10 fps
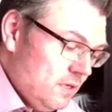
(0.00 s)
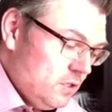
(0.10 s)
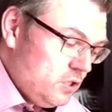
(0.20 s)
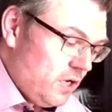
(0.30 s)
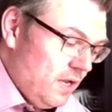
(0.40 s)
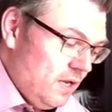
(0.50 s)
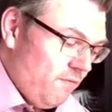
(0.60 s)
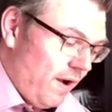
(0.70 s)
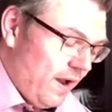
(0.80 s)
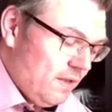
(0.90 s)
j
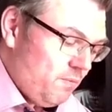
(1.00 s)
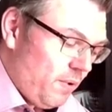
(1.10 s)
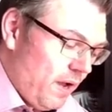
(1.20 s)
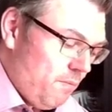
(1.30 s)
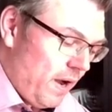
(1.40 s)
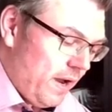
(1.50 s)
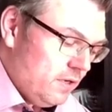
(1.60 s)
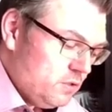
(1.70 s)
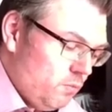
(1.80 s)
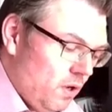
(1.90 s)
divided by
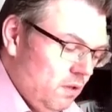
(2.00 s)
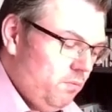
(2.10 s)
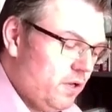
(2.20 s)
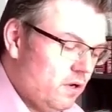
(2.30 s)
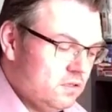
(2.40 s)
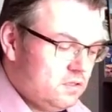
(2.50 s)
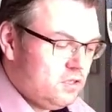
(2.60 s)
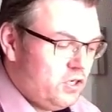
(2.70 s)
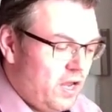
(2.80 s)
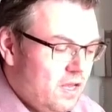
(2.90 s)
minus 1 because
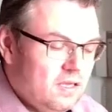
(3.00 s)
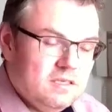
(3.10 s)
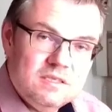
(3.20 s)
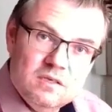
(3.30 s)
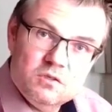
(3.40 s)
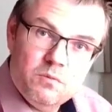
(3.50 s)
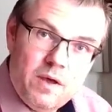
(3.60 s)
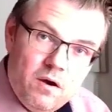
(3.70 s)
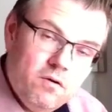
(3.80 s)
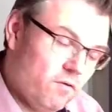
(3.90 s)
j is the
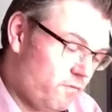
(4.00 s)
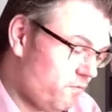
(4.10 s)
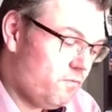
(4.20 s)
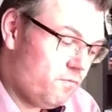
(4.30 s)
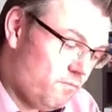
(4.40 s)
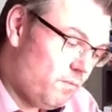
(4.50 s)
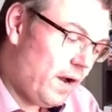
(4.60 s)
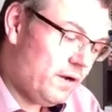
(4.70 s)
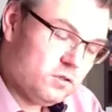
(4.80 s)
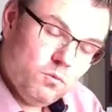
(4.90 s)
square root of
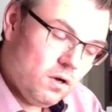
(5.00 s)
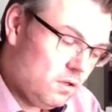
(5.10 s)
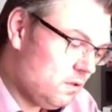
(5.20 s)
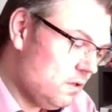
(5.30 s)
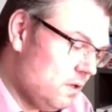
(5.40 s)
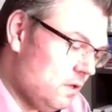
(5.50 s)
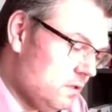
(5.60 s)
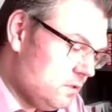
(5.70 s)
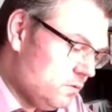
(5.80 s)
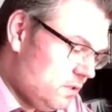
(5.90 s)
minus 1
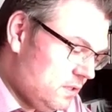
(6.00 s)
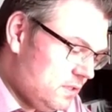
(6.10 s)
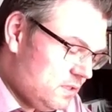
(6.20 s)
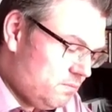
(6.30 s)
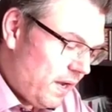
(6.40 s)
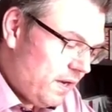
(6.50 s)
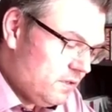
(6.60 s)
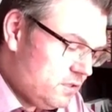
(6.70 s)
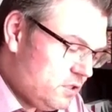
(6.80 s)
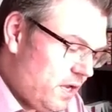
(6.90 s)
so this is
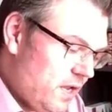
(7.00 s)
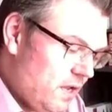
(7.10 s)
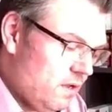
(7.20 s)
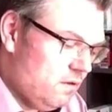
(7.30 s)
minus j.